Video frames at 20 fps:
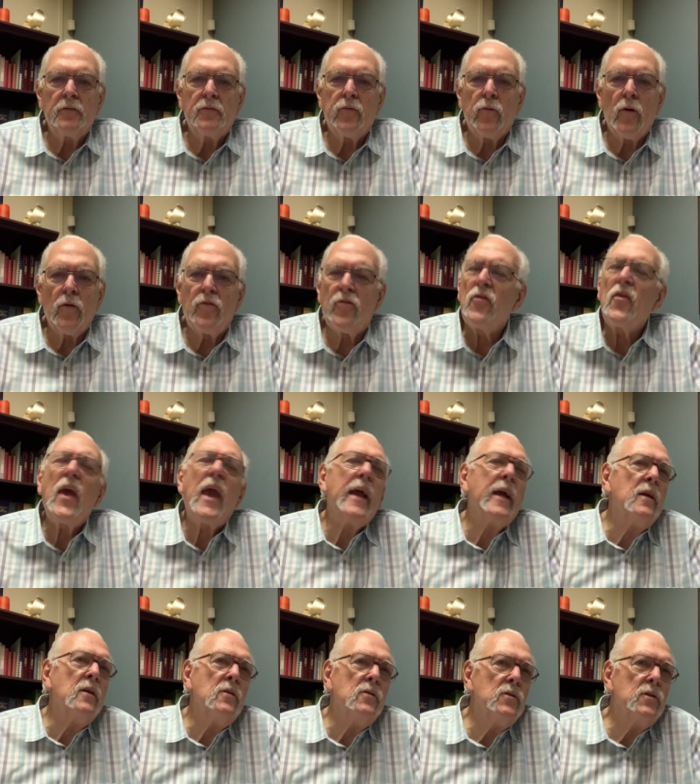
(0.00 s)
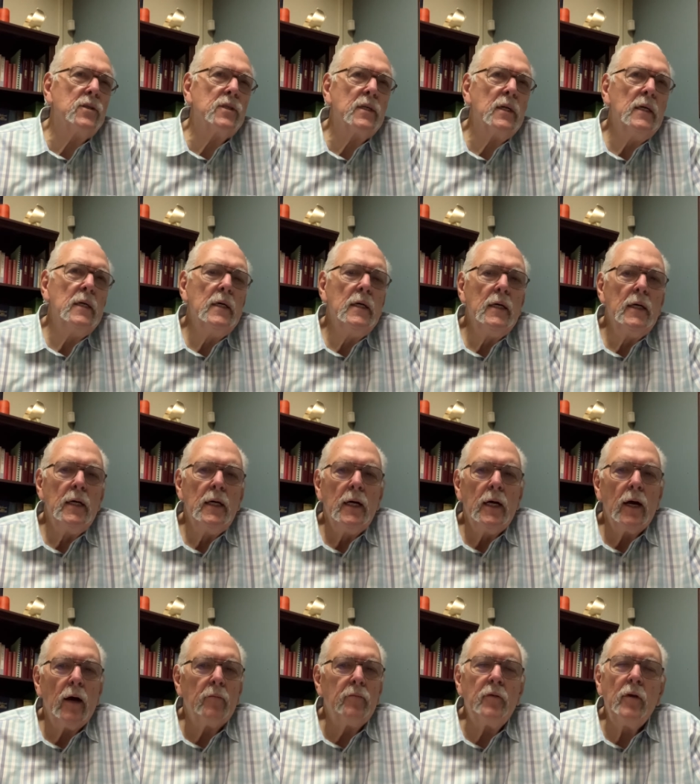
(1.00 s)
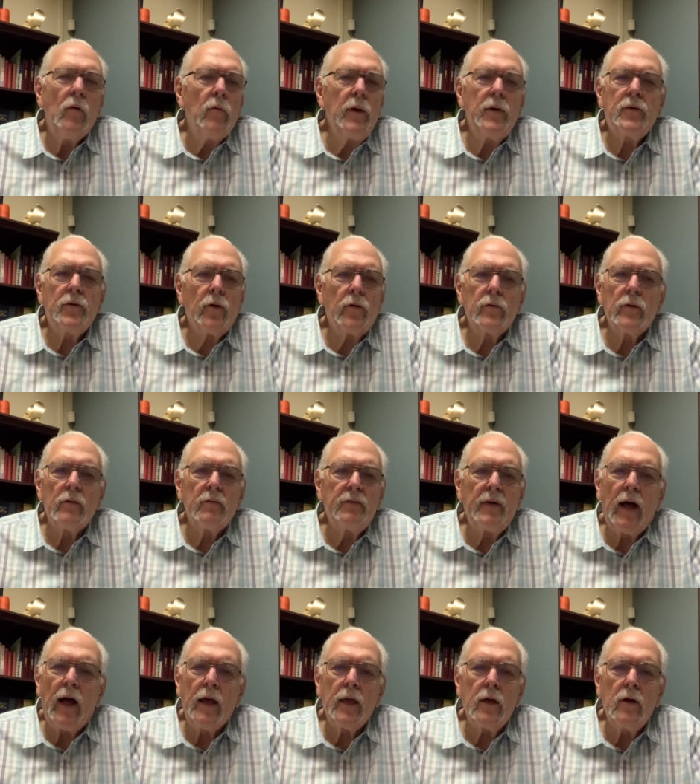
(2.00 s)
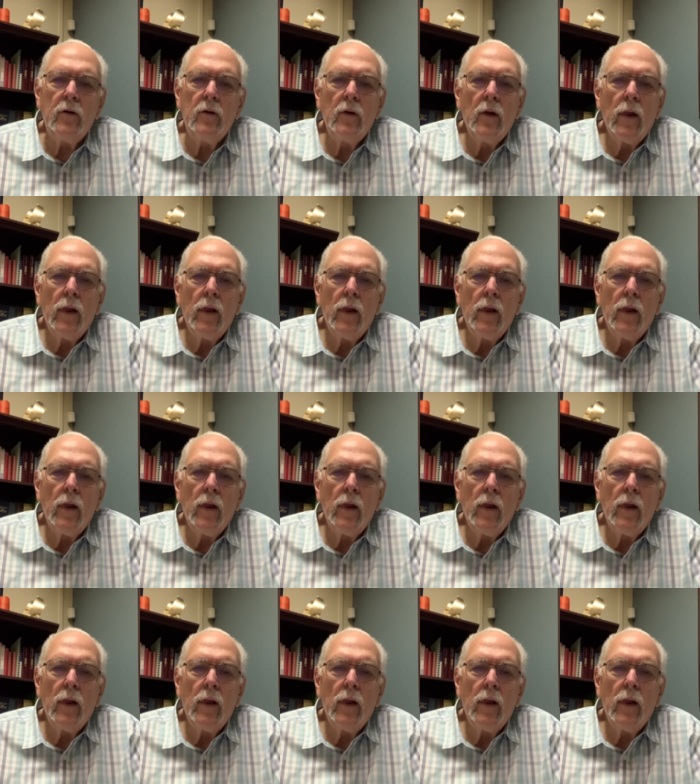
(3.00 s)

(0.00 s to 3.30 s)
for things of no eternal value